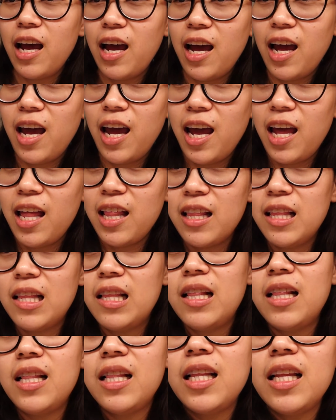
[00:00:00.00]
And
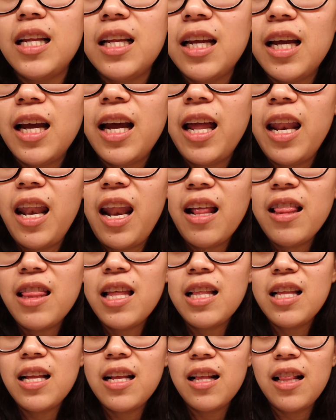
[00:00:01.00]
not
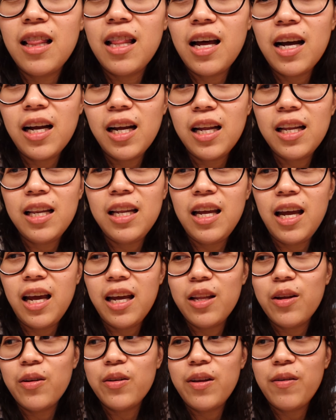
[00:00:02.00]
that, luckily I
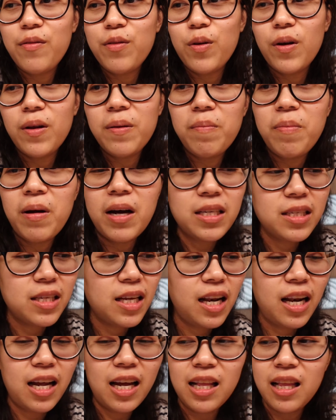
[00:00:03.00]
don't have to unbox a
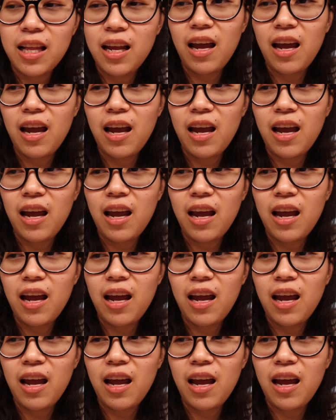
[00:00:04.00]
lot.